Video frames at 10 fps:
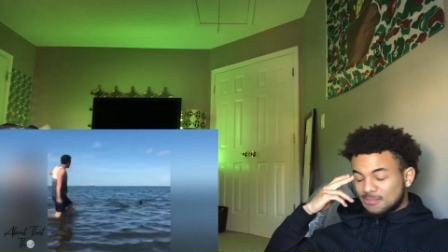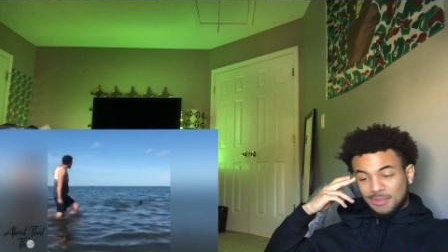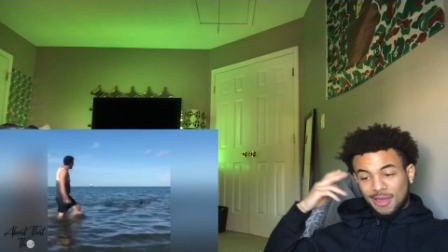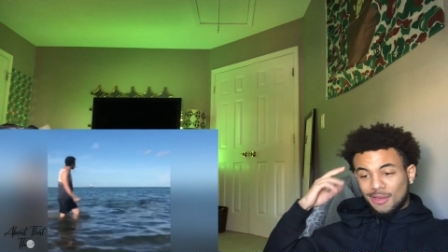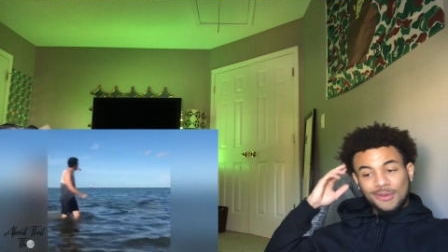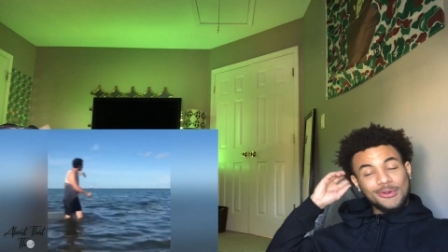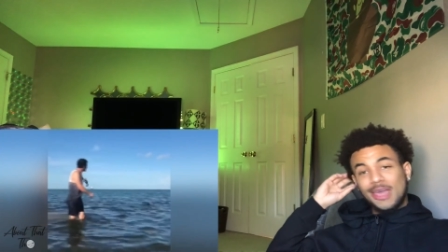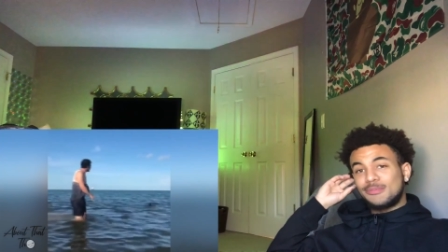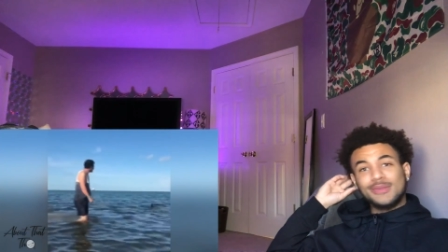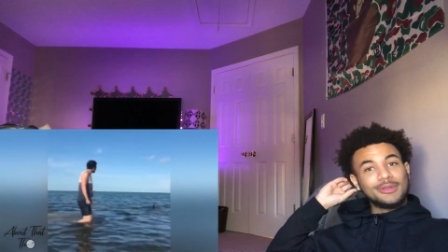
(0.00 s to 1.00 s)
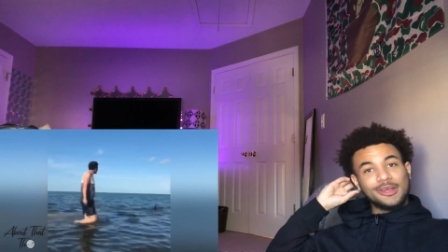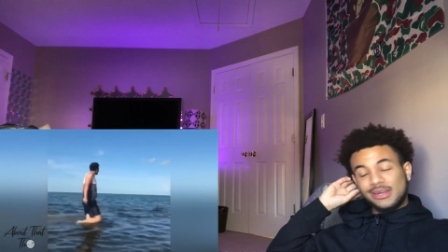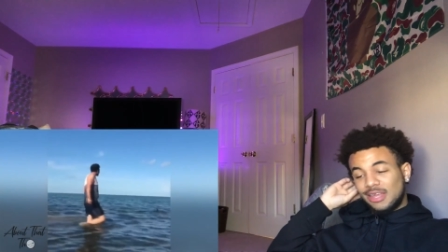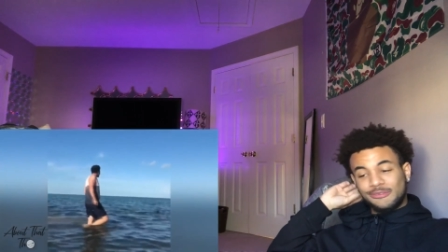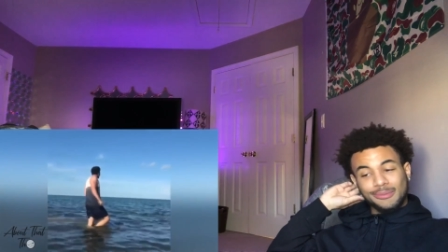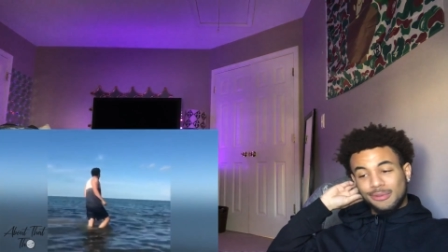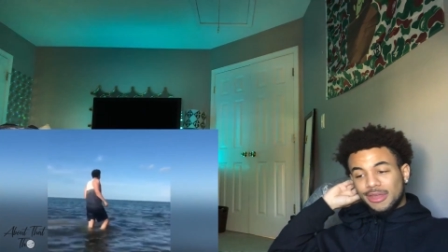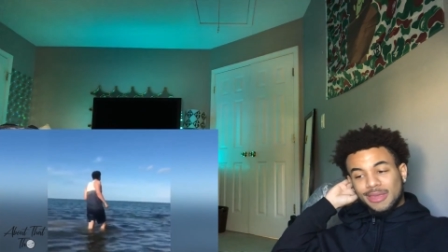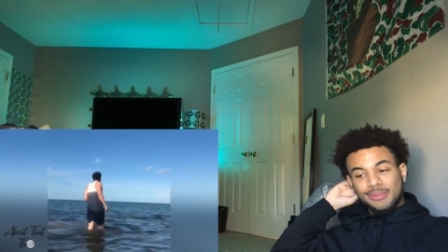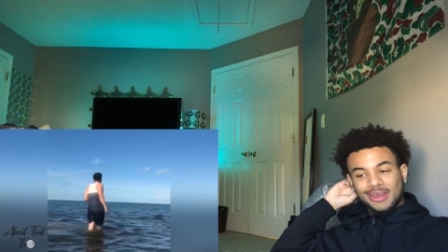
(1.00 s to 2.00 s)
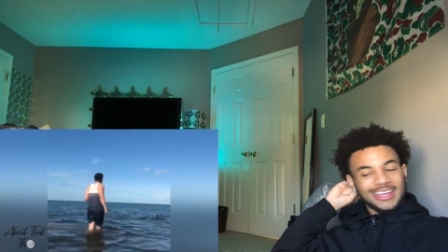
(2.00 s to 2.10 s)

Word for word: Bro, white people are a different breed, bro.